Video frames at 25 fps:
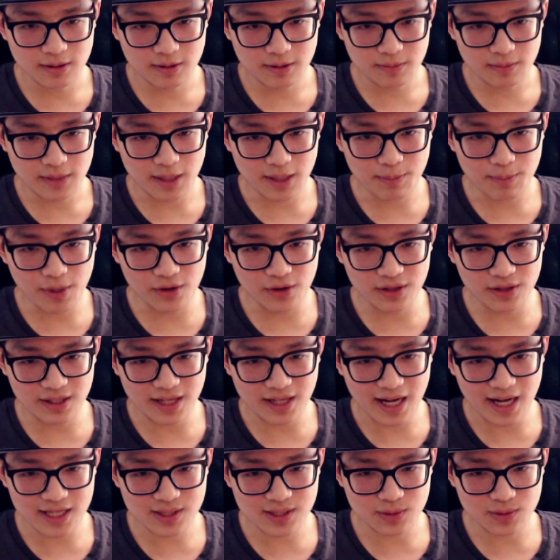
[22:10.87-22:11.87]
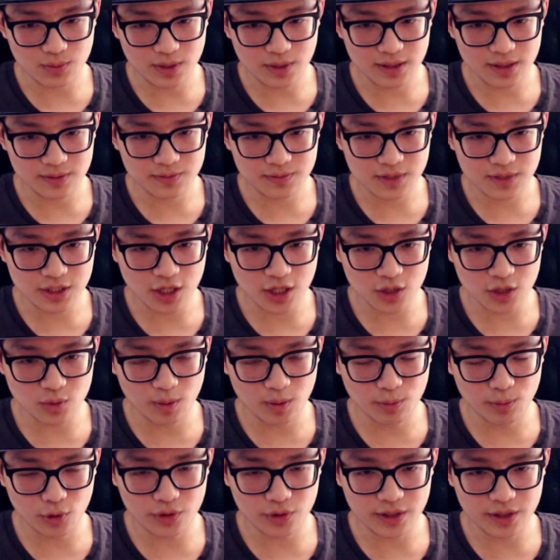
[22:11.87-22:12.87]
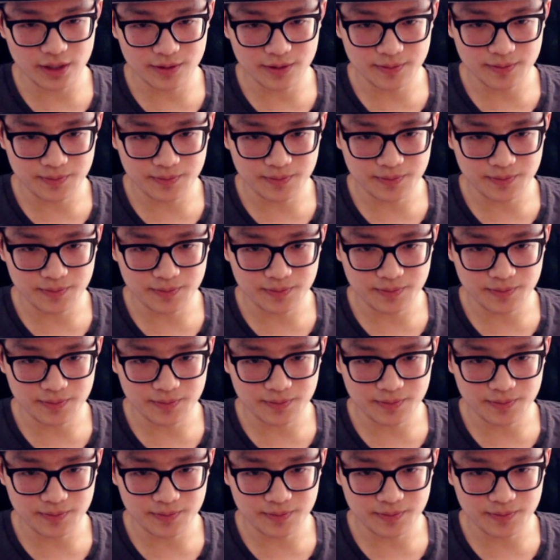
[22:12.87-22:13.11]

Like, better than the last one. Let's toss one more in.